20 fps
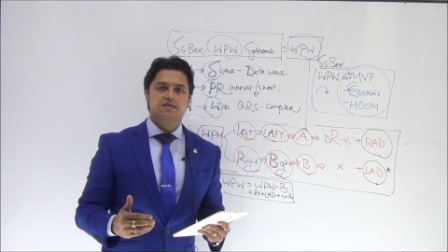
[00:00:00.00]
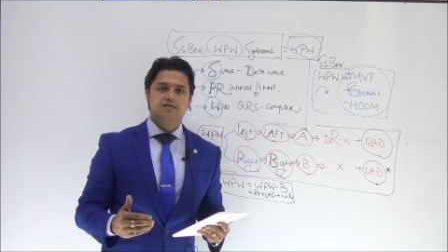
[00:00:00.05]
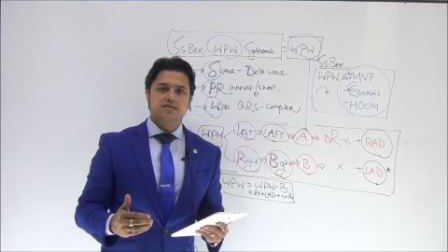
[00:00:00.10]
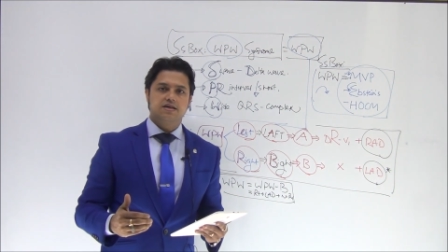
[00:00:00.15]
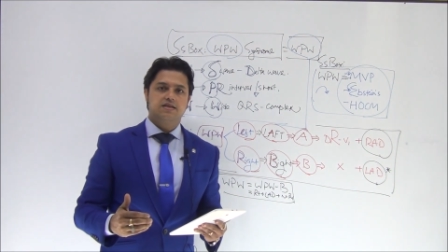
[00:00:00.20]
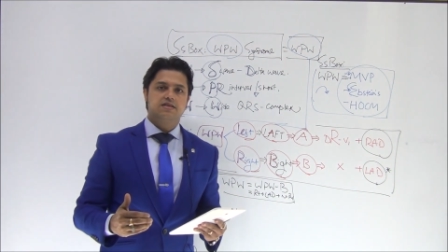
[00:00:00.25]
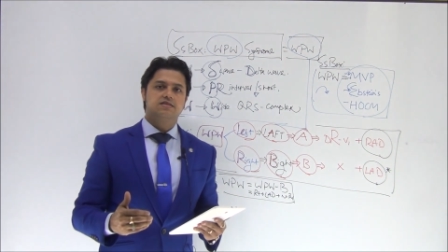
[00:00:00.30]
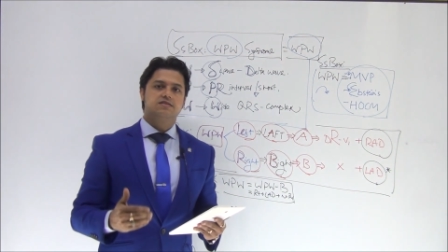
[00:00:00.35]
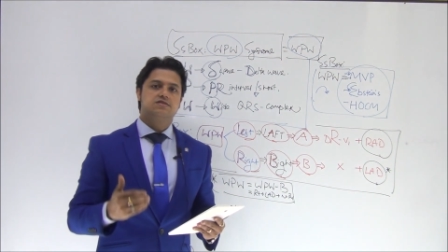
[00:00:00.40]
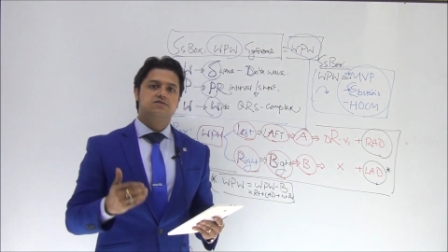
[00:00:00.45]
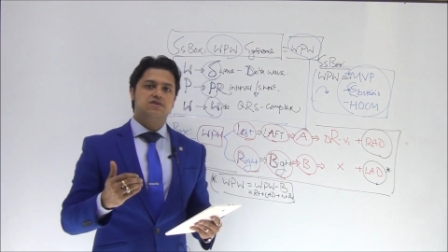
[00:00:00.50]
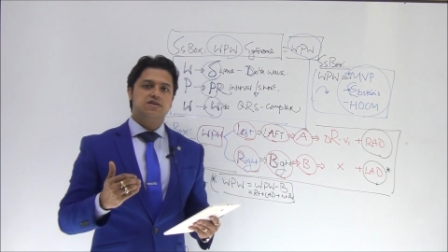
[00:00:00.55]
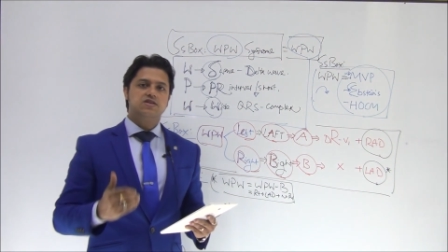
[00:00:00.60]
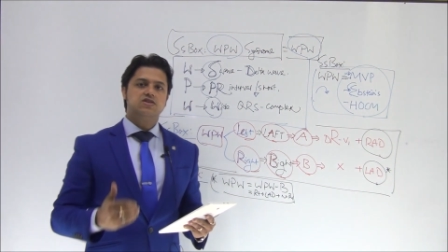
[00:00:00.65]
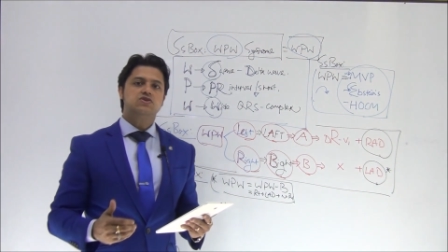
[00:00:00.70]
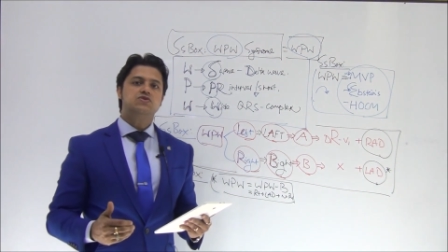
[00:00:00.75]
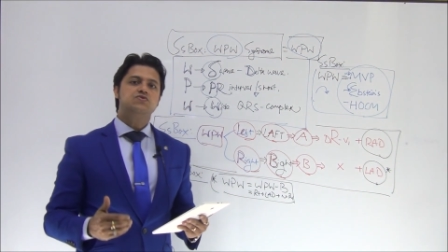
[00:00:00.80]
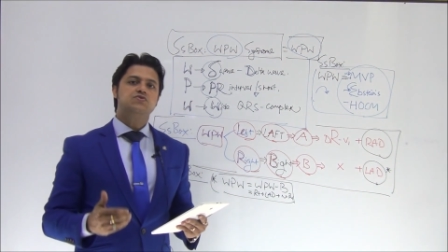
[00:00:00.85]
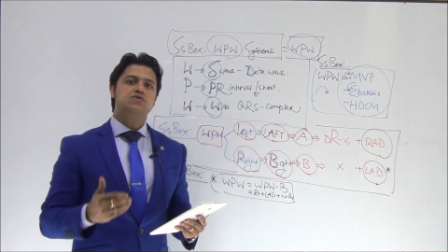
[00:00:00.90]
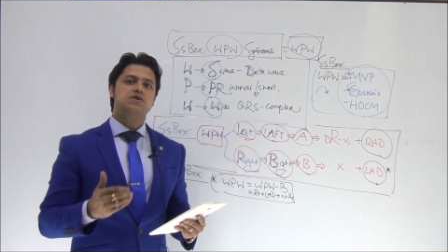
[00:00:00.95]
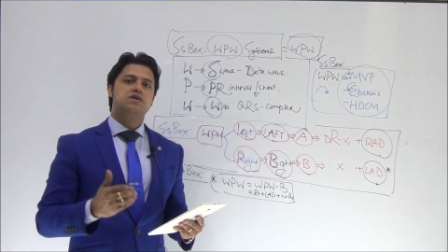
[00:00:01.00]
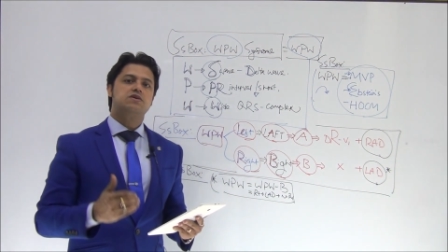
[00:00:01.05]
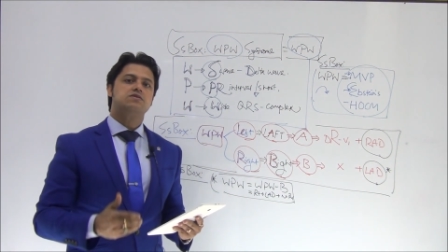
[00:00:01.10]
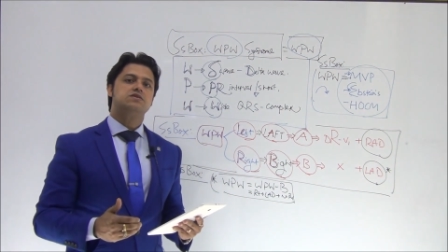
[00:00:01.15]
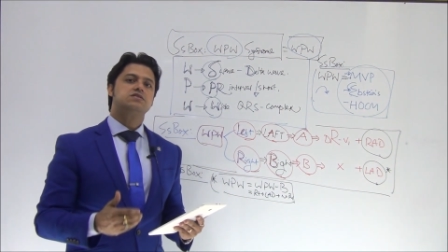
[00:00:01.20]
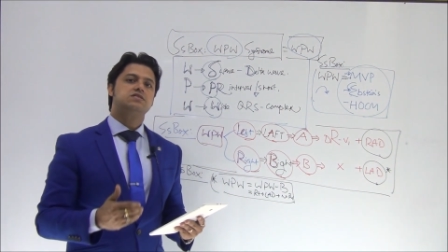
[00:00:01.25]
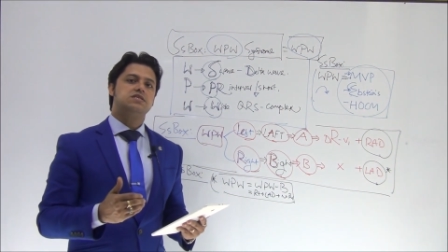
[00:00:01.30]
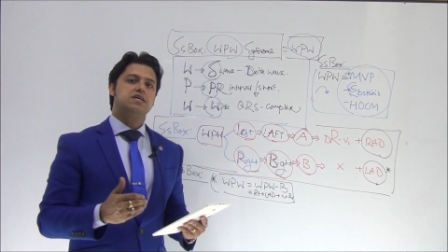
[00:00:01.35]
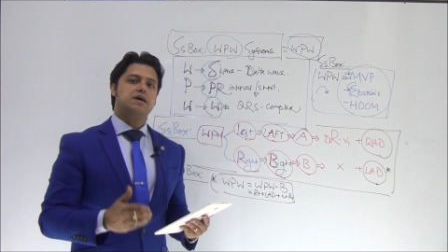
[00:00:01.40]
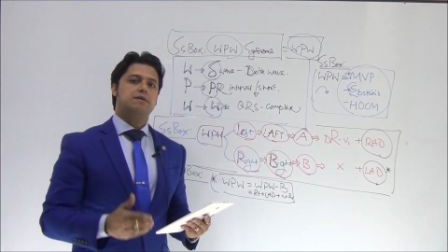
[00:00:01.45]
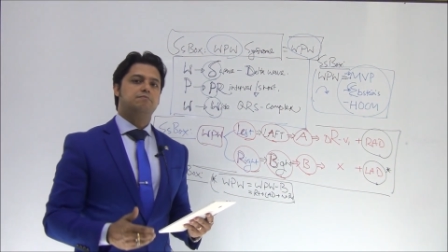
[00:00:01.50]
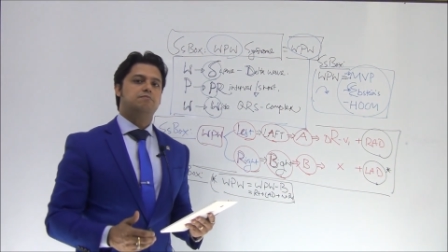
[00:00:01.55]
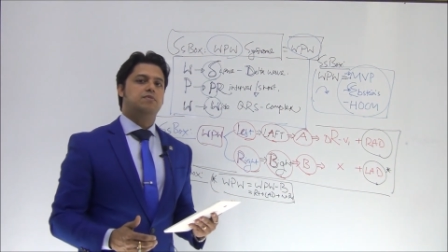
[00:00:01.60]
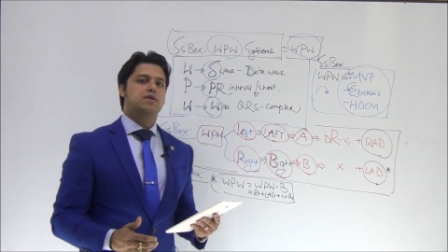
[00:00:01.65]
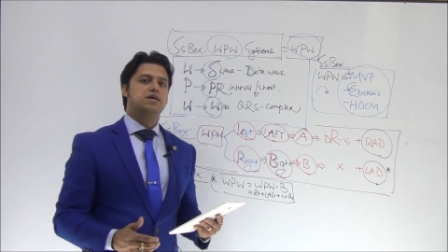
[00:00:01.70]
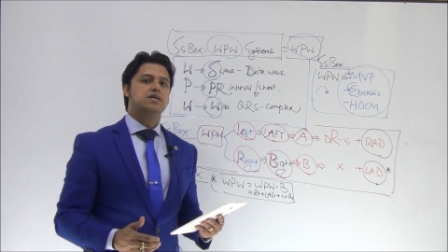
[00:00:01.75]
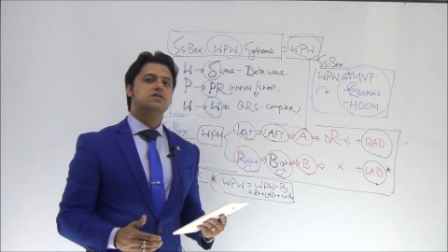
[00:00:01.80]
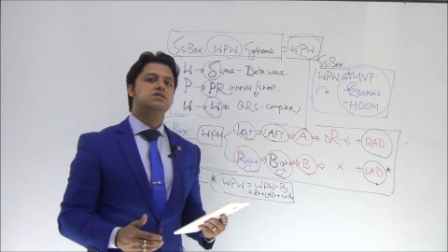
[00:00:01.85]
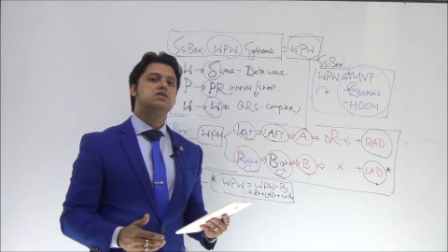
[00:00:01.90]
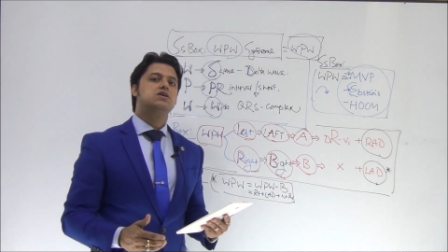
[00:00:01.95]
that is radio frequency
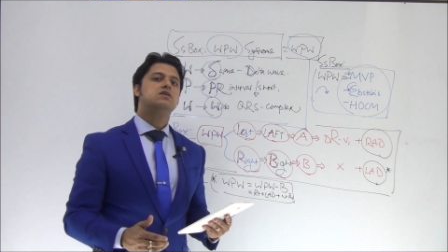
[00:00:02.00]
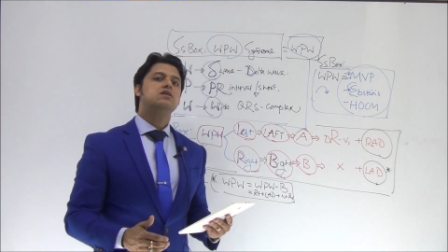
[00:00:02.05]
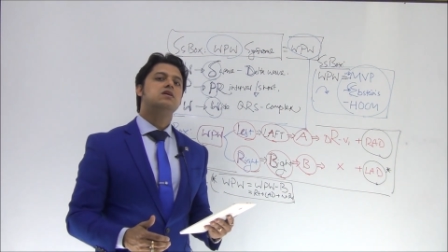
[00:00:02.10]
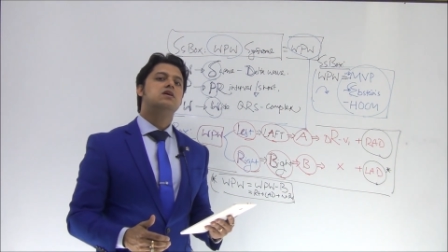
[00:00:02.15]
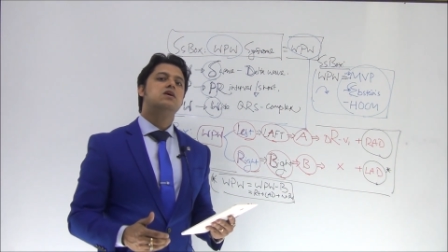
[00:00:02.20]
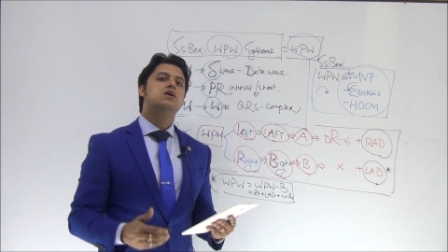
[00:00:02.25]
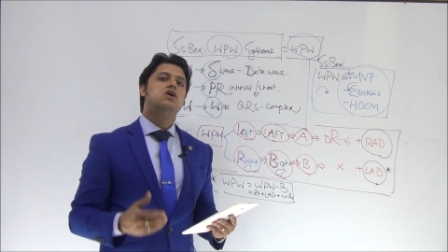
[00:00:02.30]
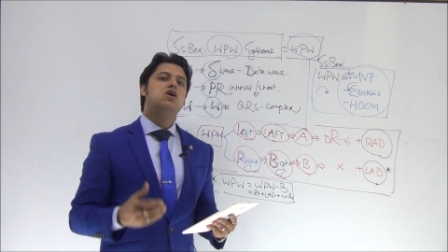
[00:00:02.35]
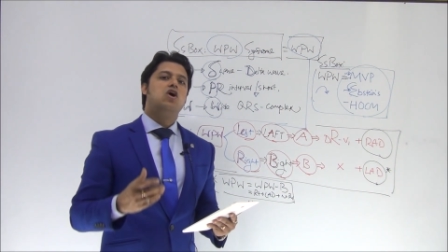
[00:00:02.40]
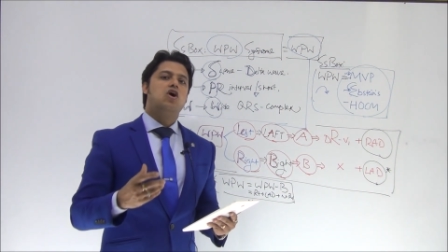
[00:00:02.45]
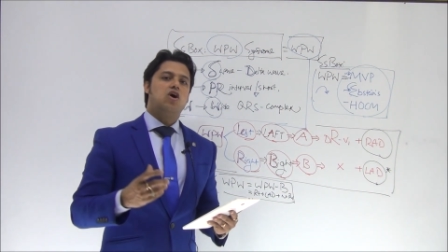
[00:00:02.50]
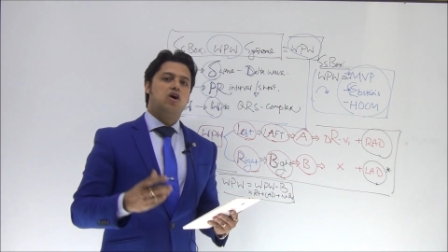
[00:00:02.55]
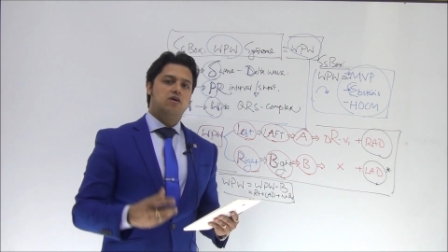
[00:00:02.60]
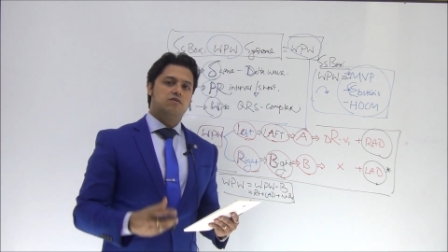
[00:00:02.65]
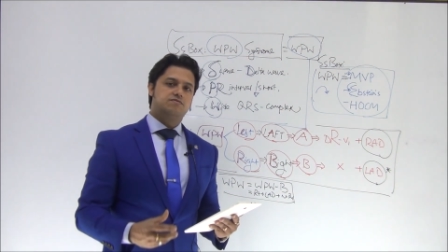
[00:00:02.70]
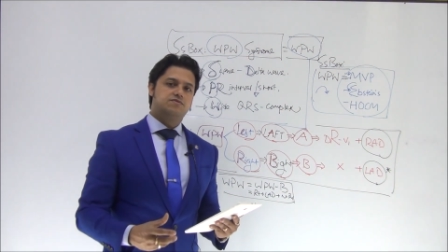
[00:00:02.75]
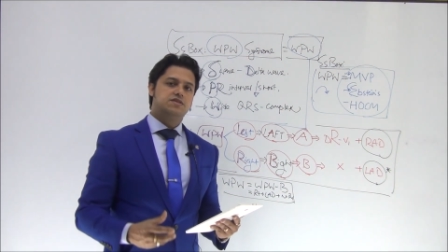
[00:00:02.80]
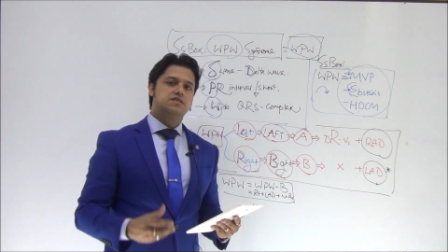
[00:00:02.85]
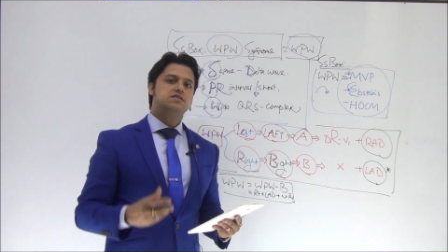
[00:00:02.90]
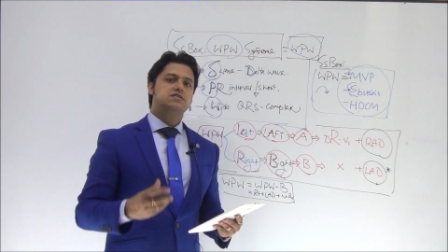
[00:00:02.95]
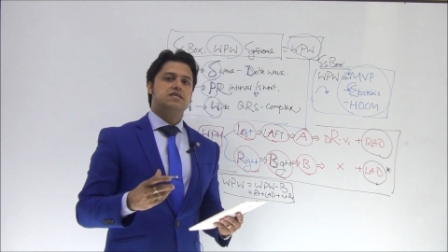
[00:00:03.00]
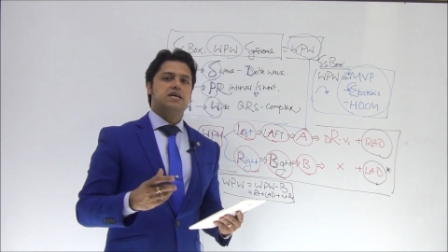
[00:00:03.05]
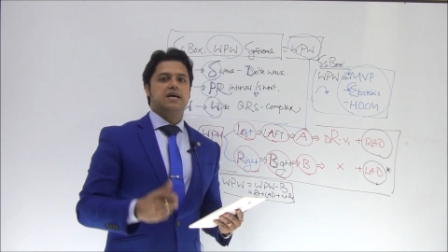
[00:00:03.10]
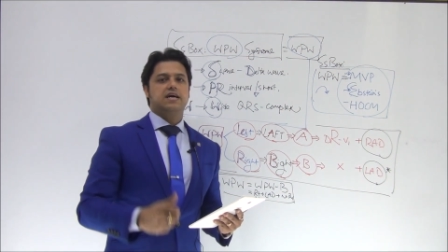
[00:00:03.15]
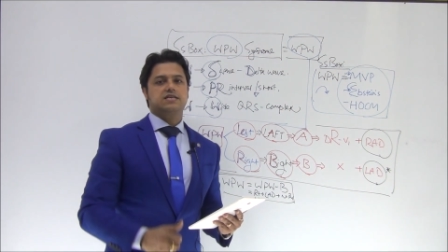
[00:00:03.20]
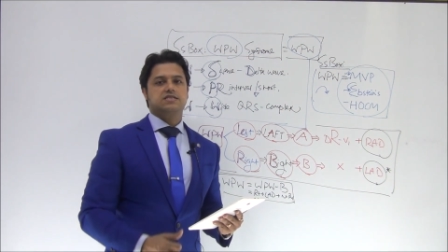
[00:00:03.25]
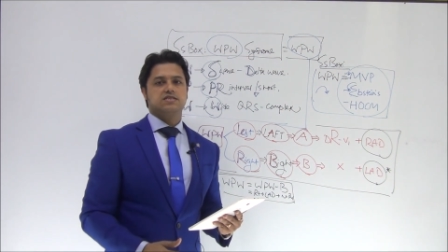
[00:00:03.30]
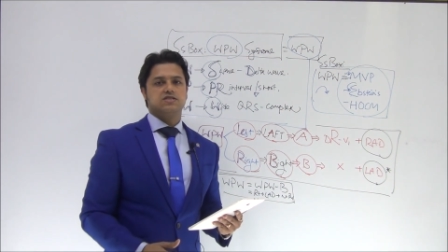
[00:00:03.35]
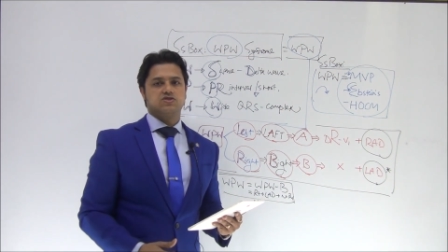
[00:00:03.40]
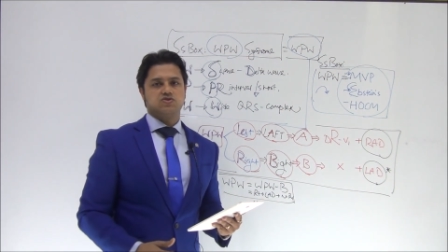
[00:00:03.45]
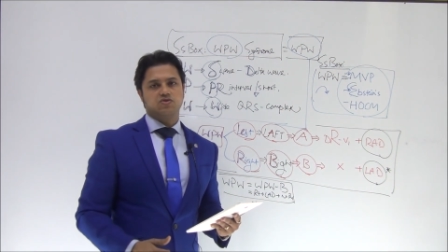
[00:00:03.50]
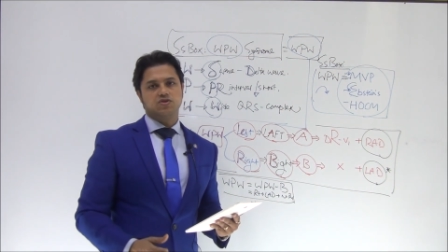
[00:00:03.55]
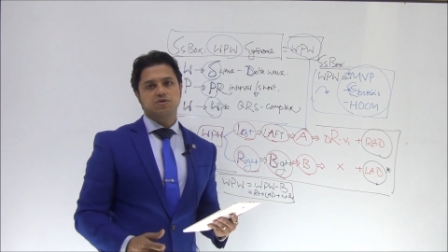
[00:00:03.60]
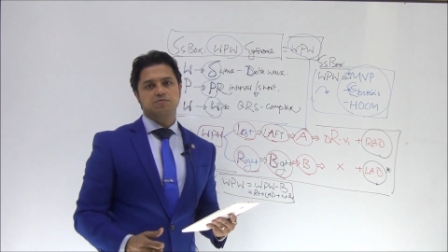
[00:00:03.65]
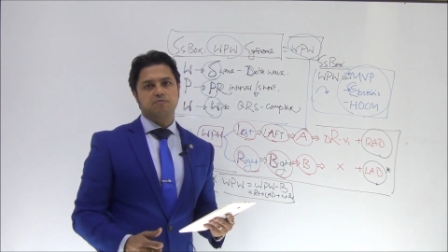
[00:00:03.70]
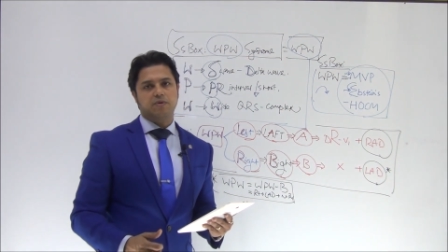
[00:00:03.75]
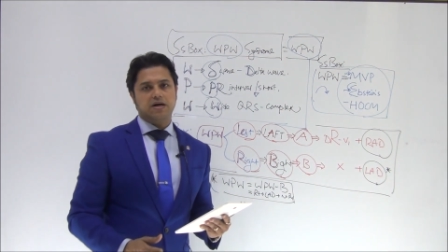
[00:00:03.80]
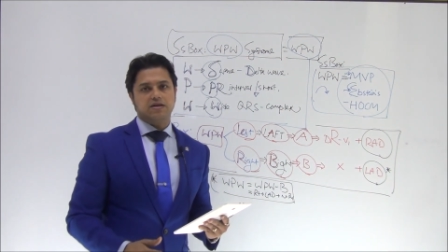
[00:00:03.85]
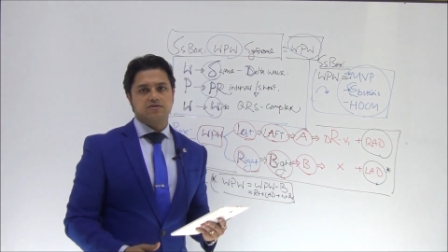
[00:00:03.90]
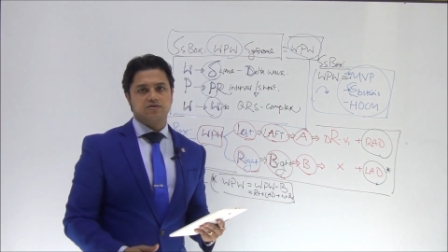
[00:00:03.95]
ablation of this accessory
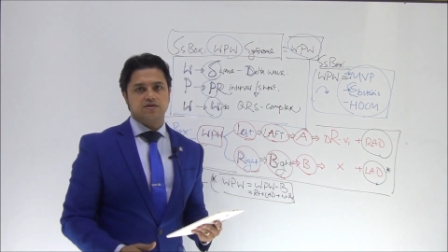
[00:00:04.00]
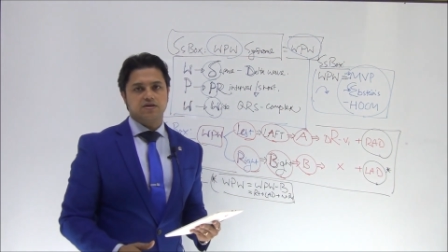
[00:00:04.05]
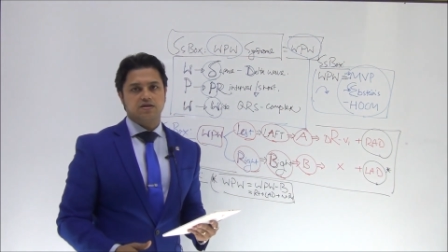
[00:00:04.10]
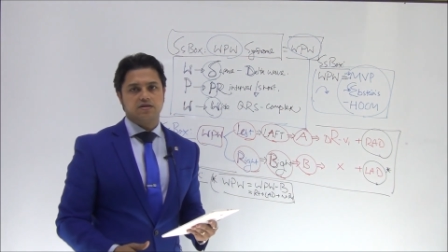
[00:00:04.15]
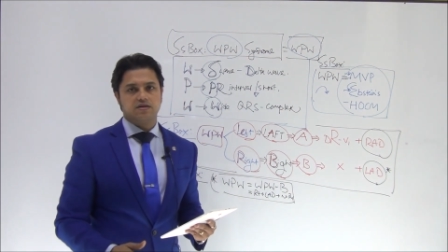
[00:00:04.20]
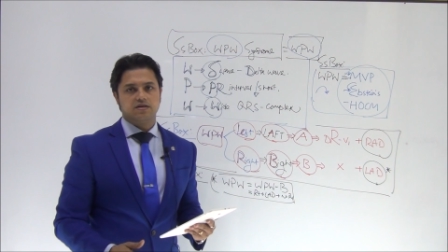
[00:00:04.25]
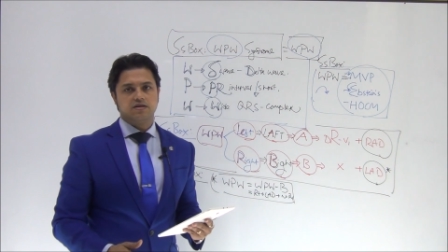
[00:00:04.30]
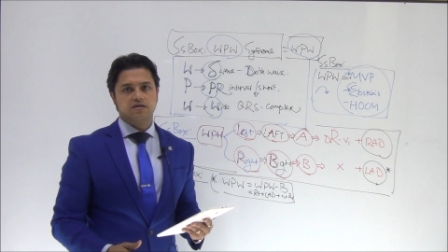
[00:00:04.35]
pathway.